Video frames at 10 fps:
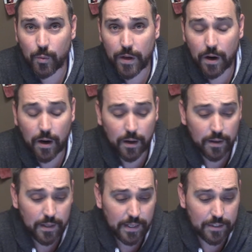we are.
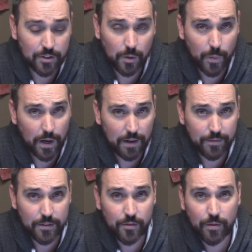And so we
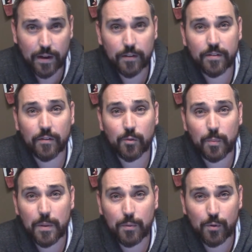often surround ourselves with
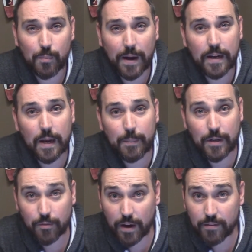people who might not be
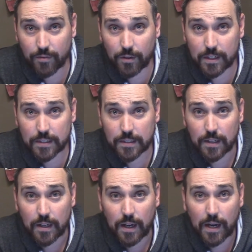great for us
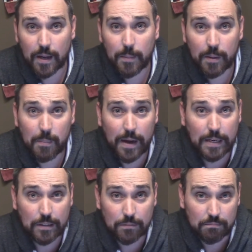um, and
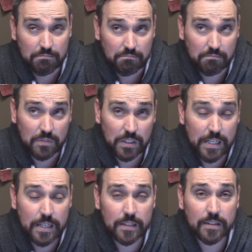might
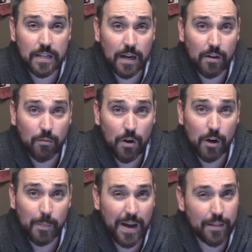lead us down a
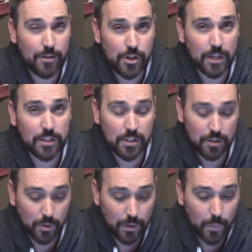wrong path just
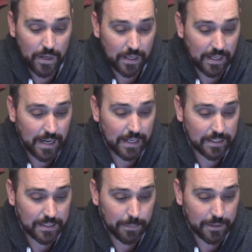so that we can gain
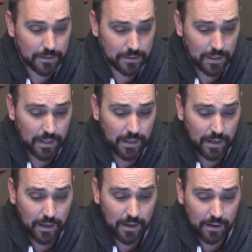acceptance
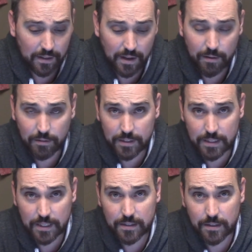and that really
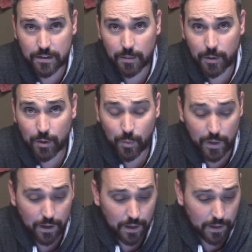does determine who
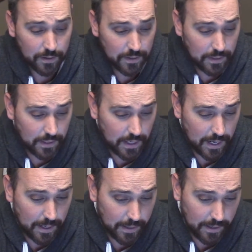we are.
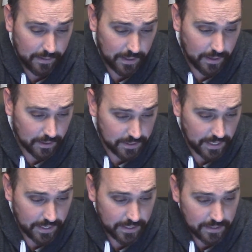Uh, and then our
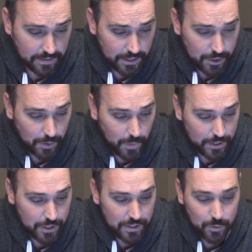second discussion
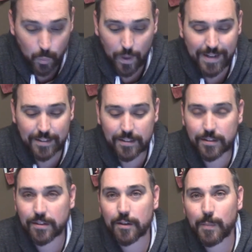question is what is
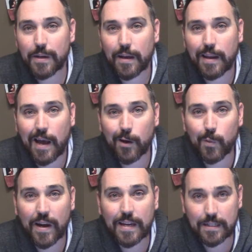discernment and how
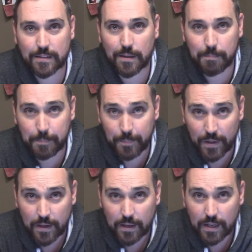do I get some?
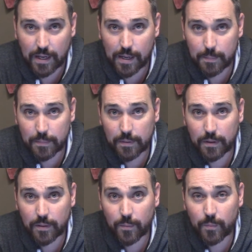Um,
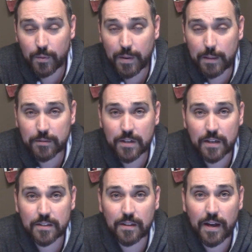and the Bible
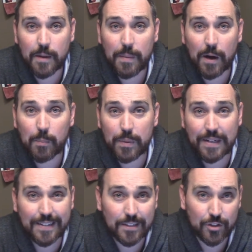talks a lot about
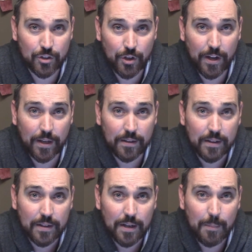being discerning,
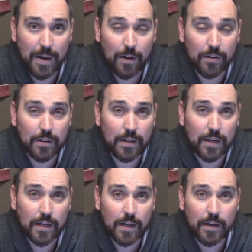about
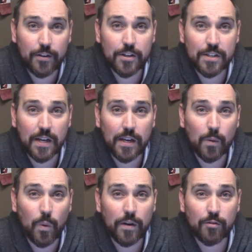uh,
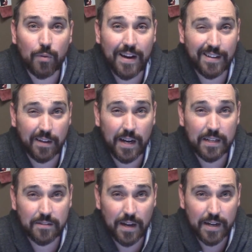understanding what is right in
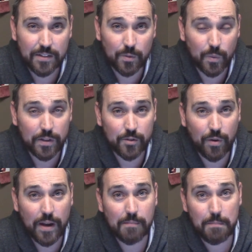God's eyes and what is
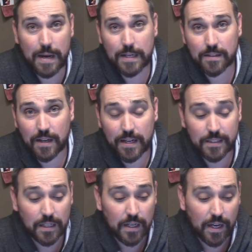right in man's
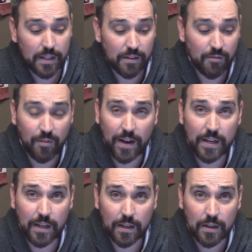eyes, and then
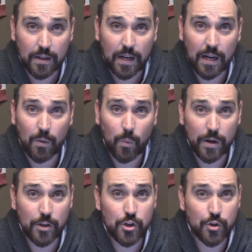finding uh,
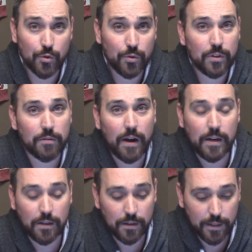what is truly
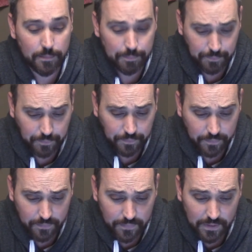right and good.
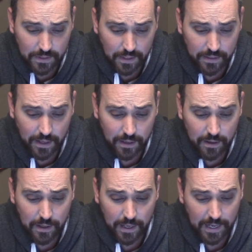And then
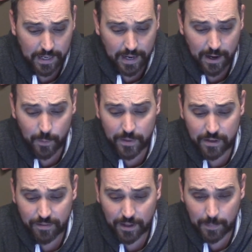uh, how do we
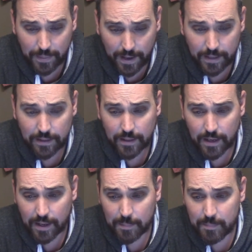develop that?
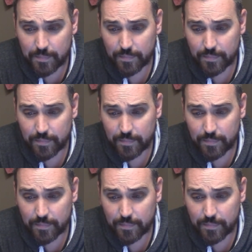Um,